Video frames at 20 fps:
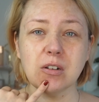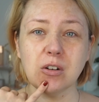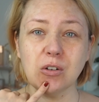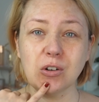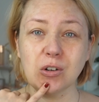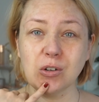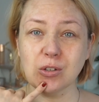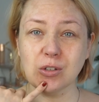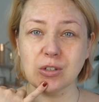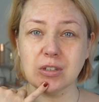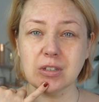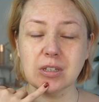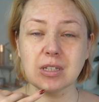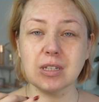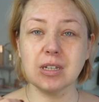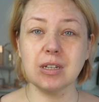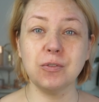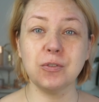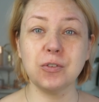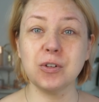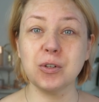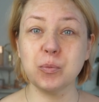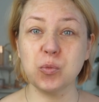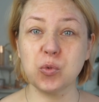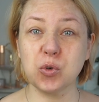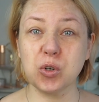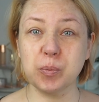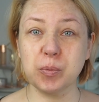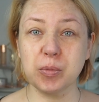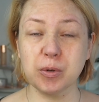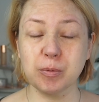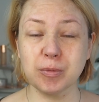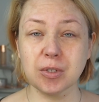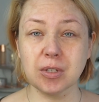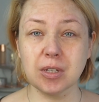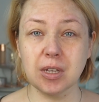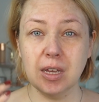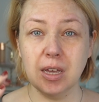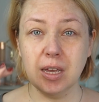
causes different problems.